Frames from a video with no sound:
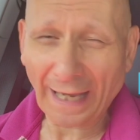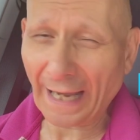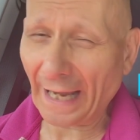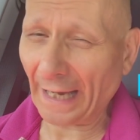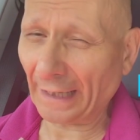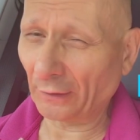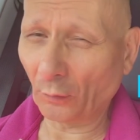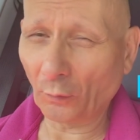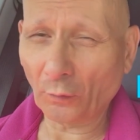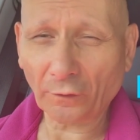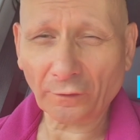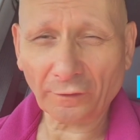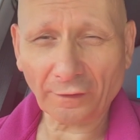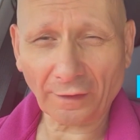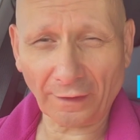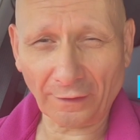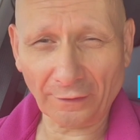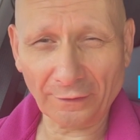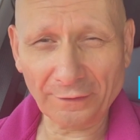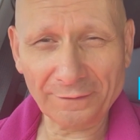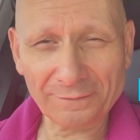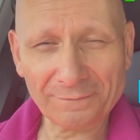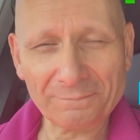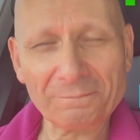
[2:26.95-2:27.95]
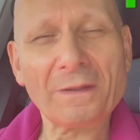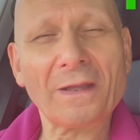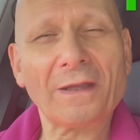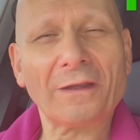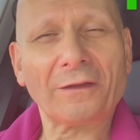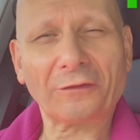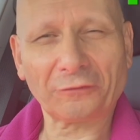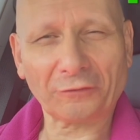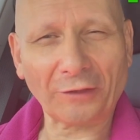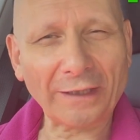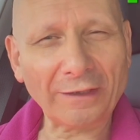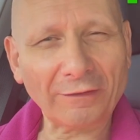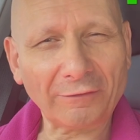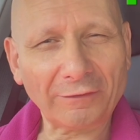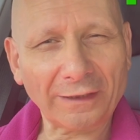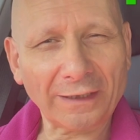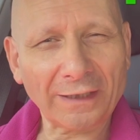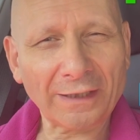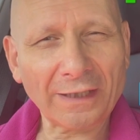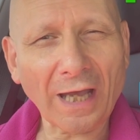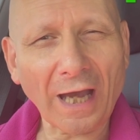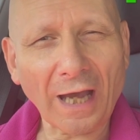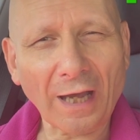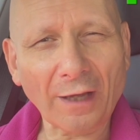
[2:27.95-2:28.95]
And also, strangely
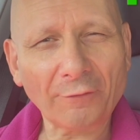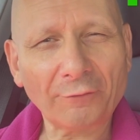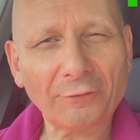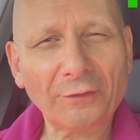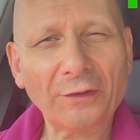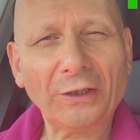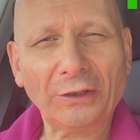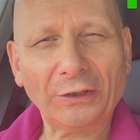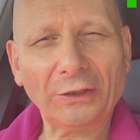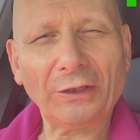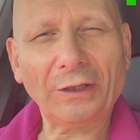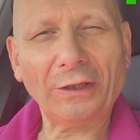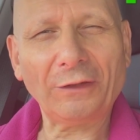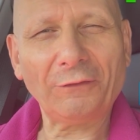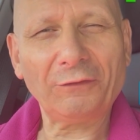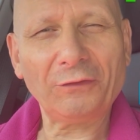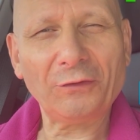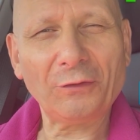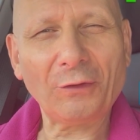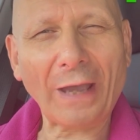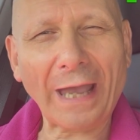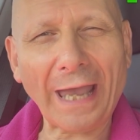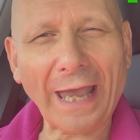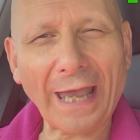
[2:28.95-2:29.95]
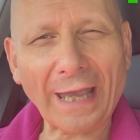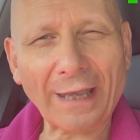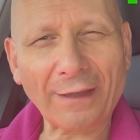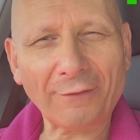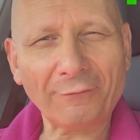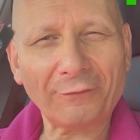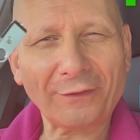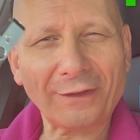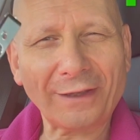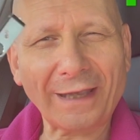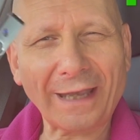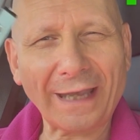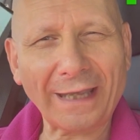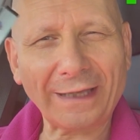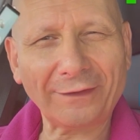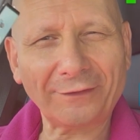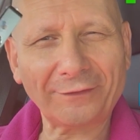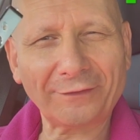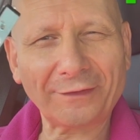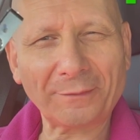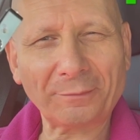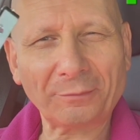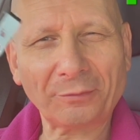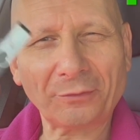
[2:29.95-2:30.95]
enough, if you have a
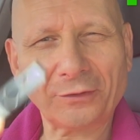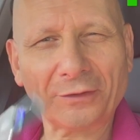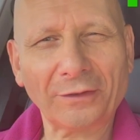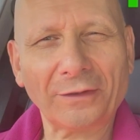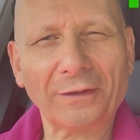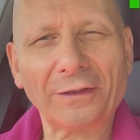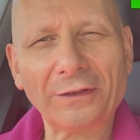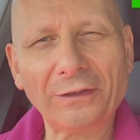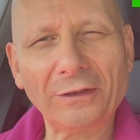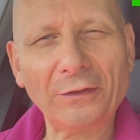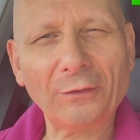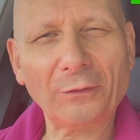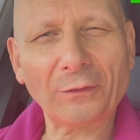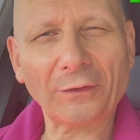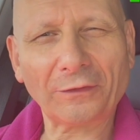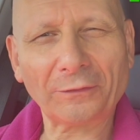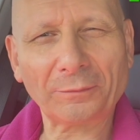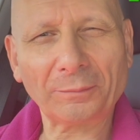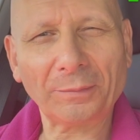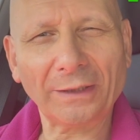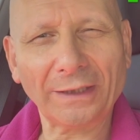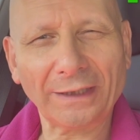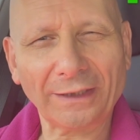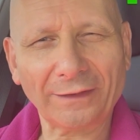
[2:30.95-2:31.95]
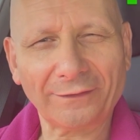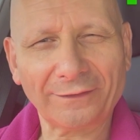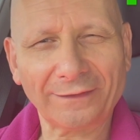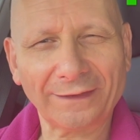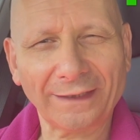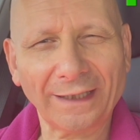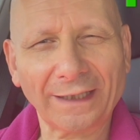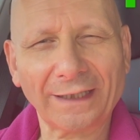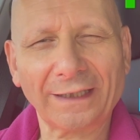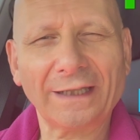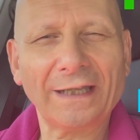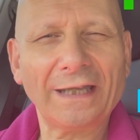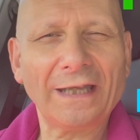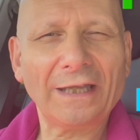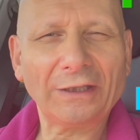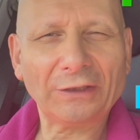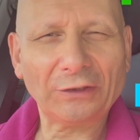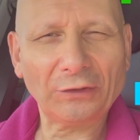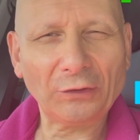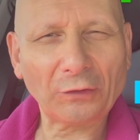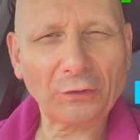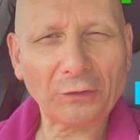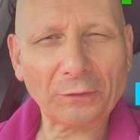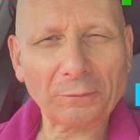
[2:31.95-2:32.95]
separate USB stick,
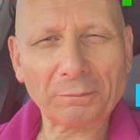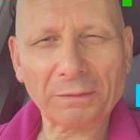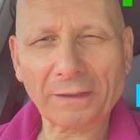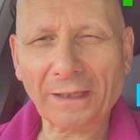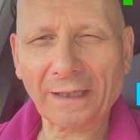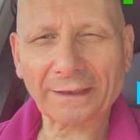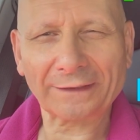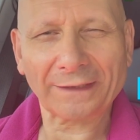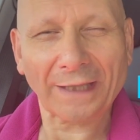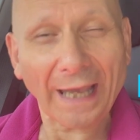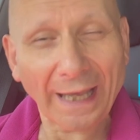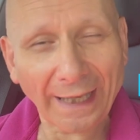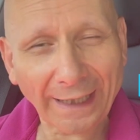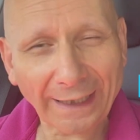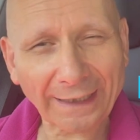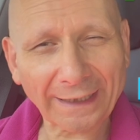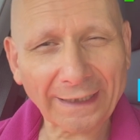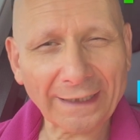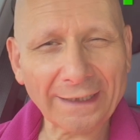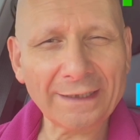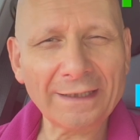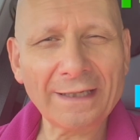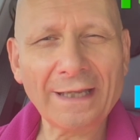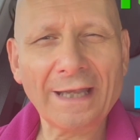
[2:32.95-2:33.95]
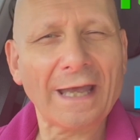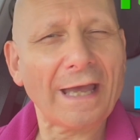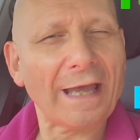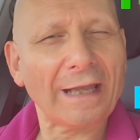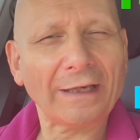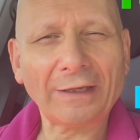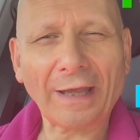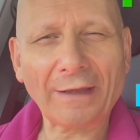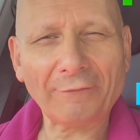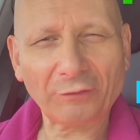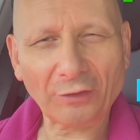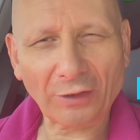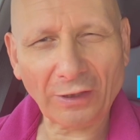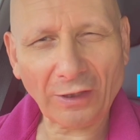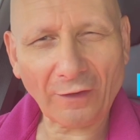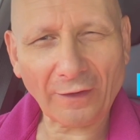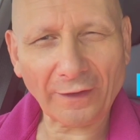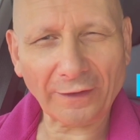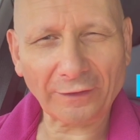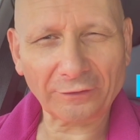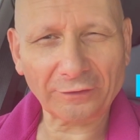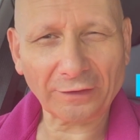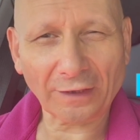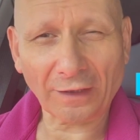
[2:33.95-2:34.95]
you could plug that in and have your
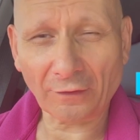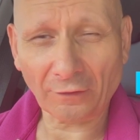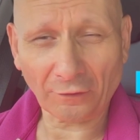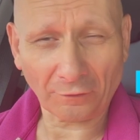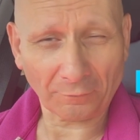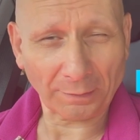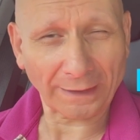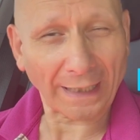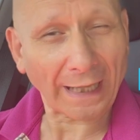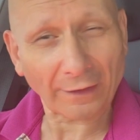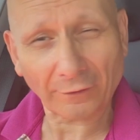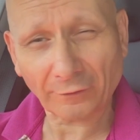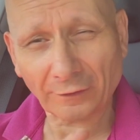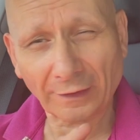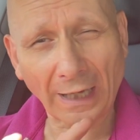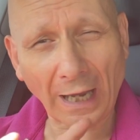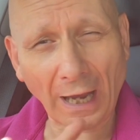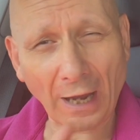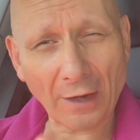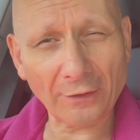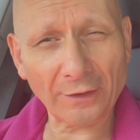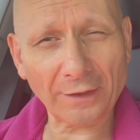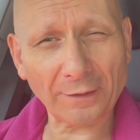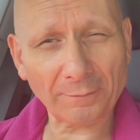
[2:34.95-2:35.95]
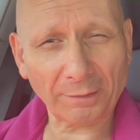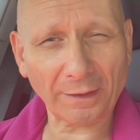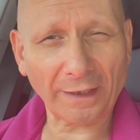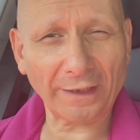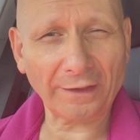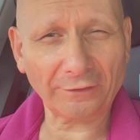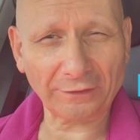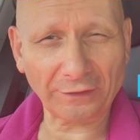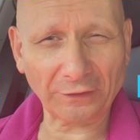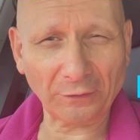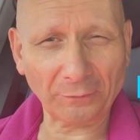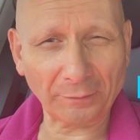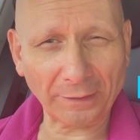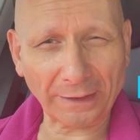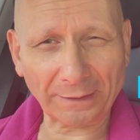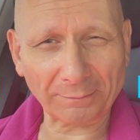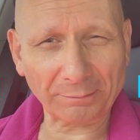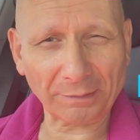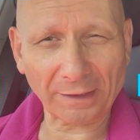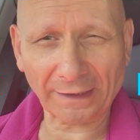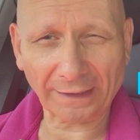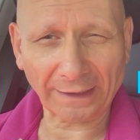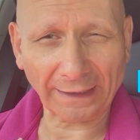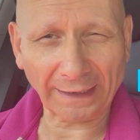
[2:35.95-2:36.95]
light shows, but that's the only place that you'll be able to
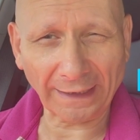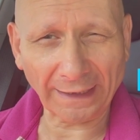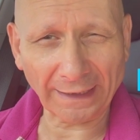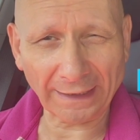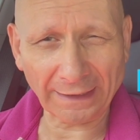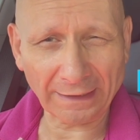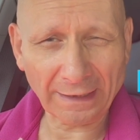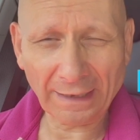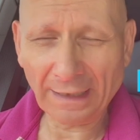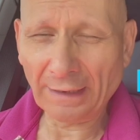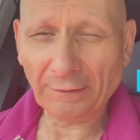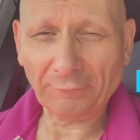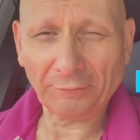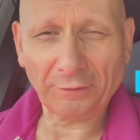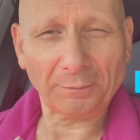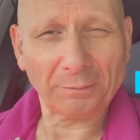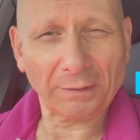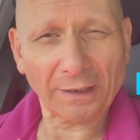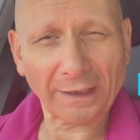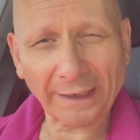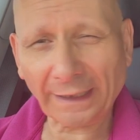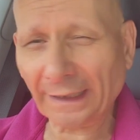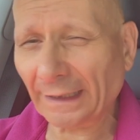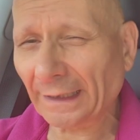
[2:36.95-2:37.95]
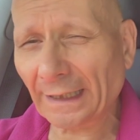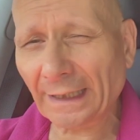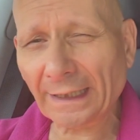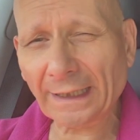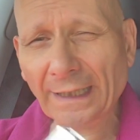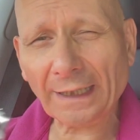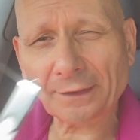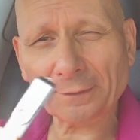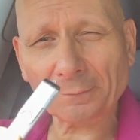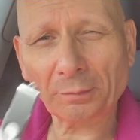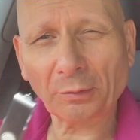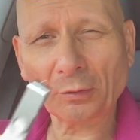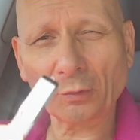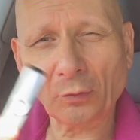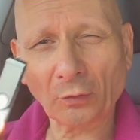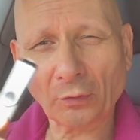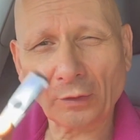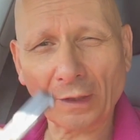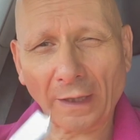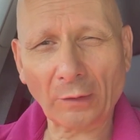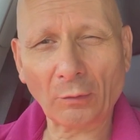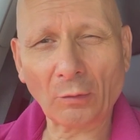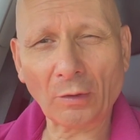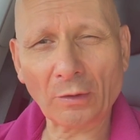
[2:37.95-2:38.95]
plug it in. If you plug it in any other
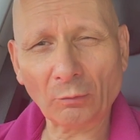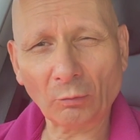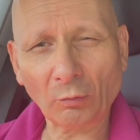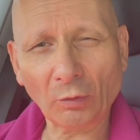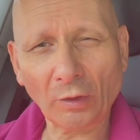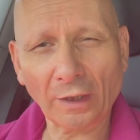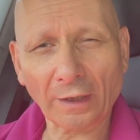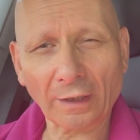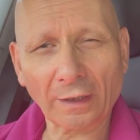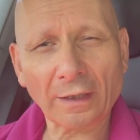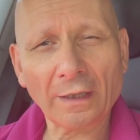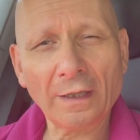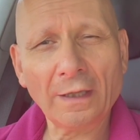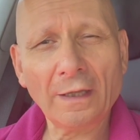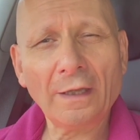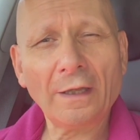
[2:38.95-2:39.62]
port, they won't work.